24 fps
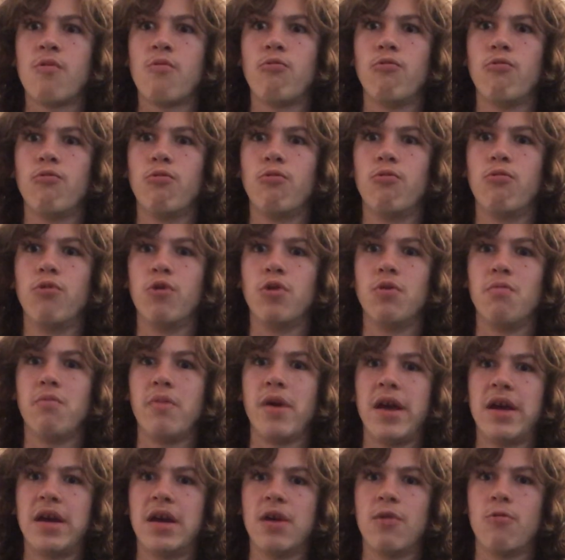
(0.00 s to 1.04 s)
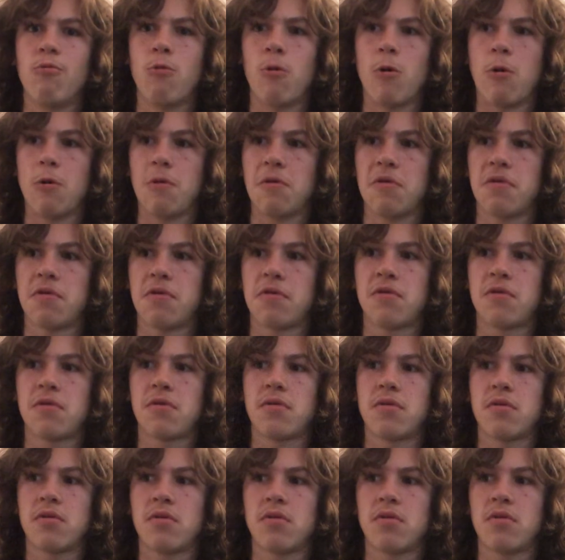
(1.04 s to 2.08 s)
would make it
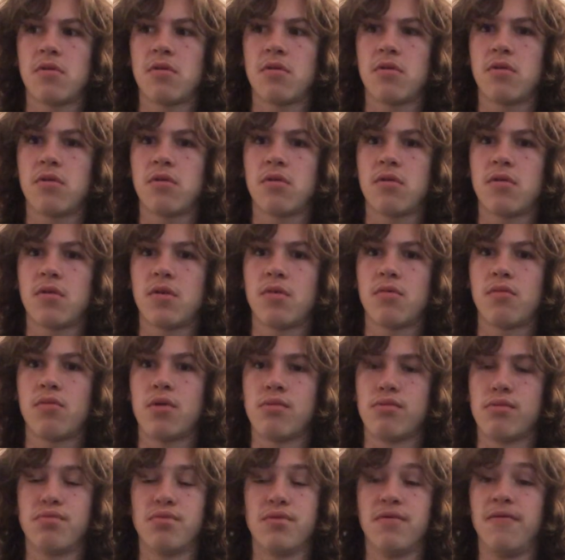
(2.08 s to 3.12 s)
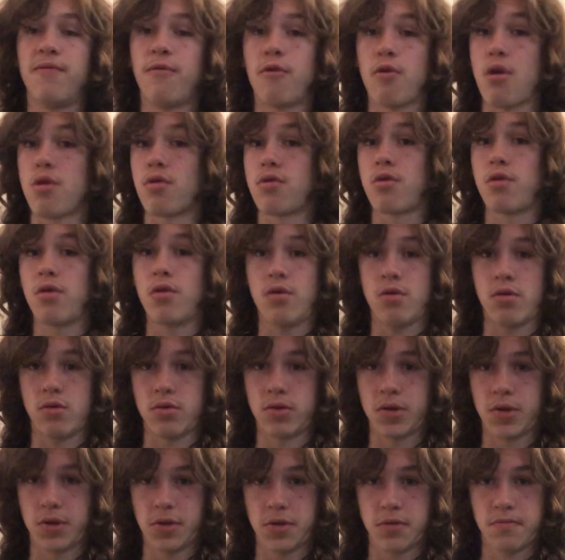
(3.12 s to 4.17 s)
worth probably
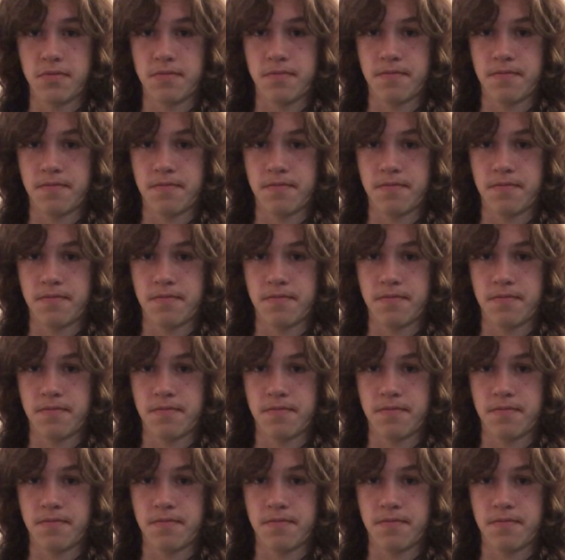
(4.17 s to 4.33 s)
$400.